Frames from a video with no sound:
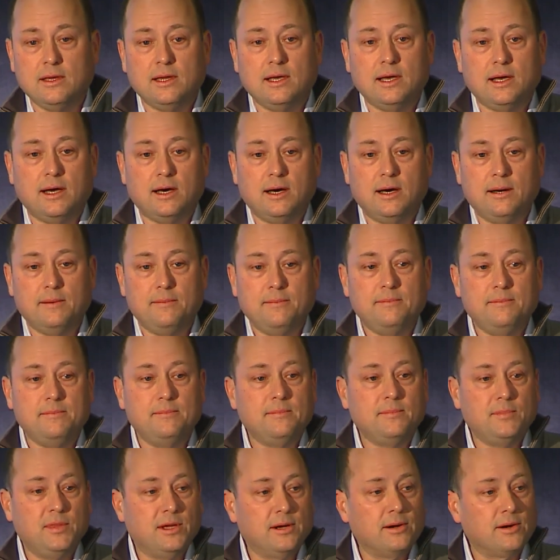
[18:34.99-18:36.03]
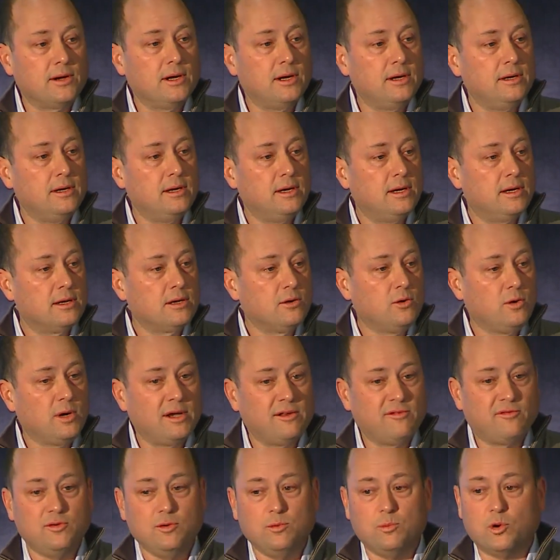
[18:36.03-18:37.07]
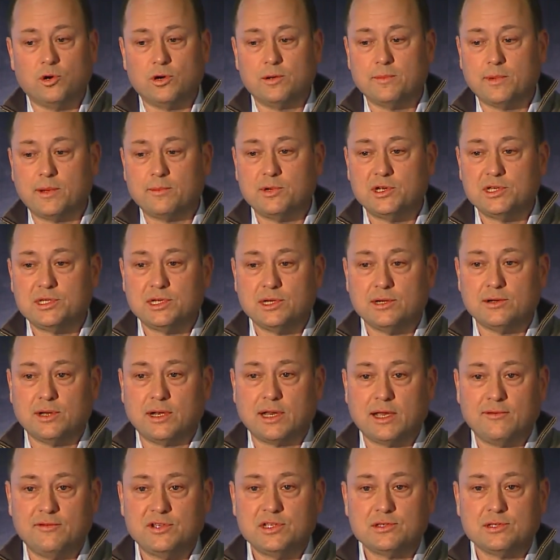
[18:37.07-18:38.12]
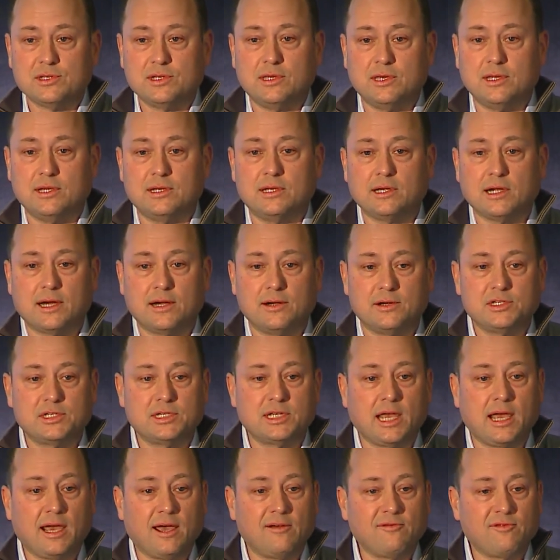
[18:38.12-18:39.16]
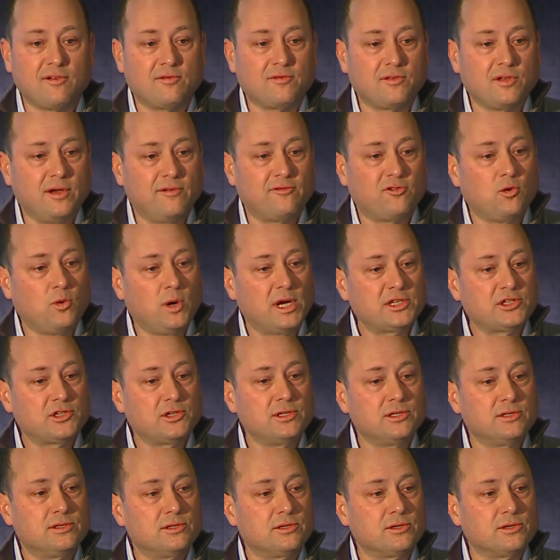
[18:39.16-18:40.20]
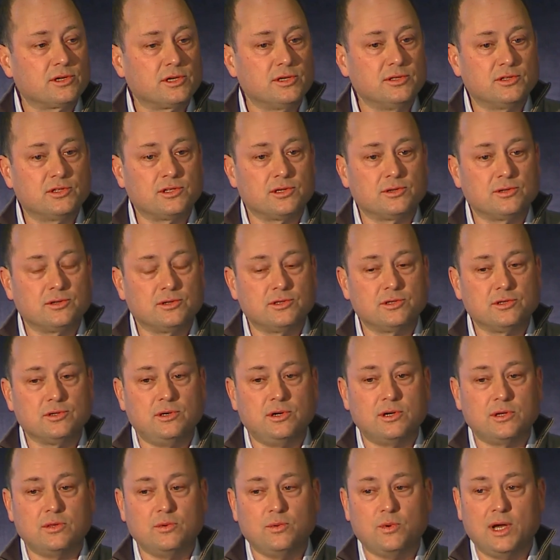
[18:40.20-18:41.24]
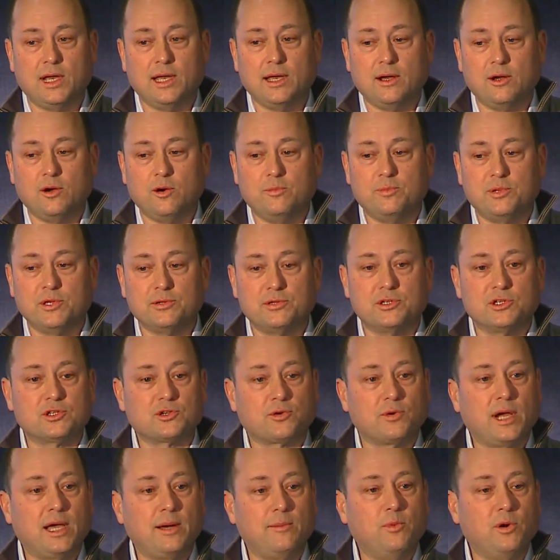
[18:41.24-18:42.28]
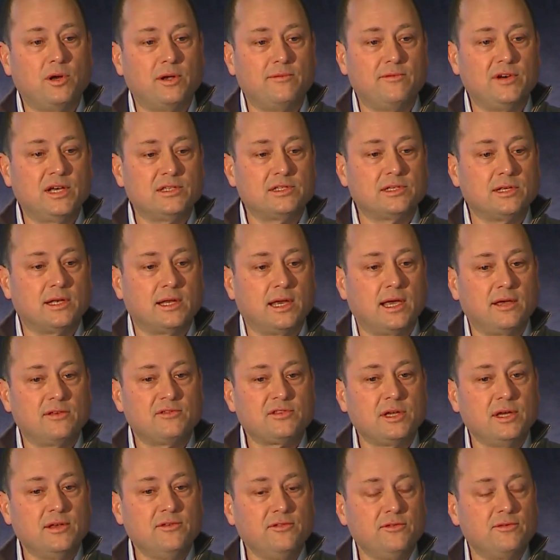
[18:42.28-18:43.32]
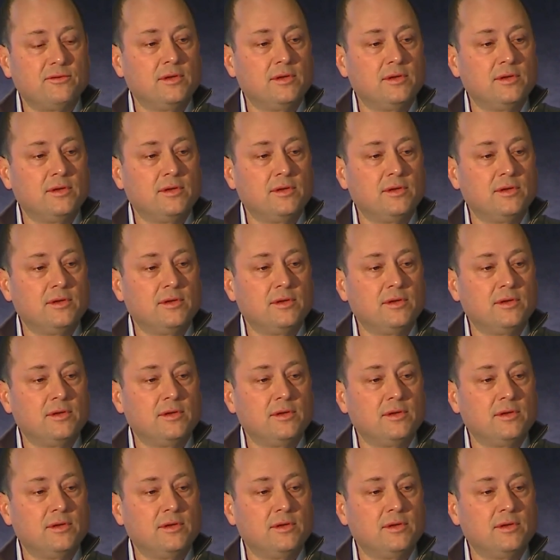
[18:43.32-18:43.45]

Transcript: There are quite a few board members here and obviously the entire staff. If you have questions or concerns along the way, I hope you'll just grab one of us and ask us.